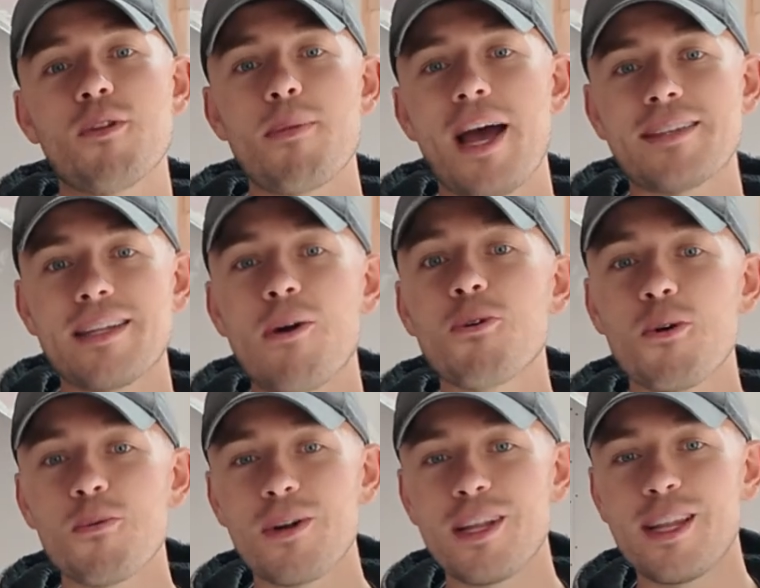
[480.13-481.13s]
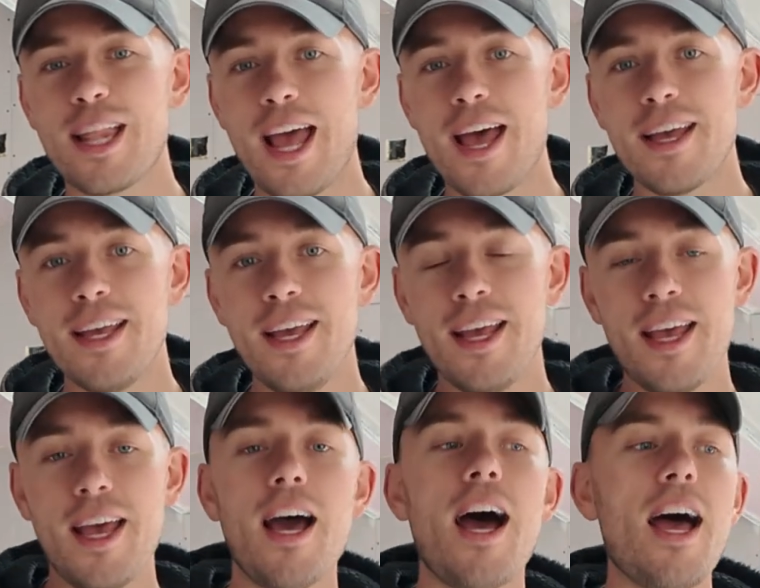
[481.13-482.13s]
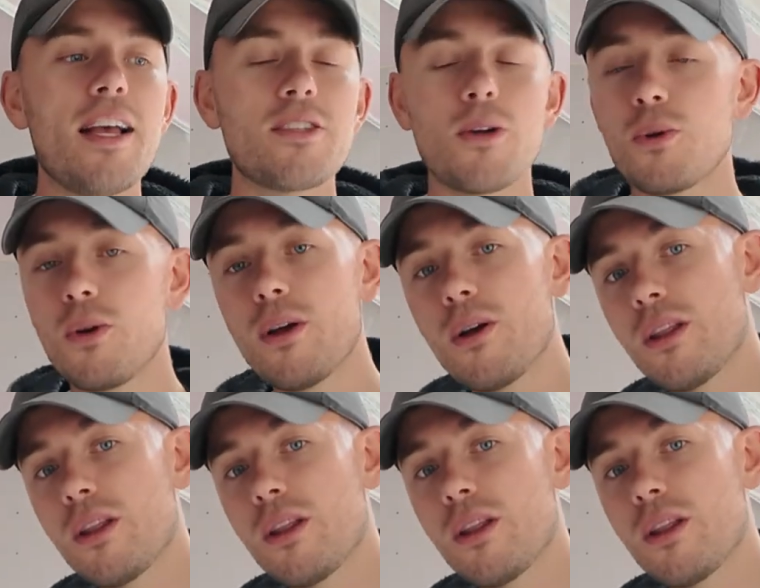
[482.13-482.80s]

for the best outcome really there. So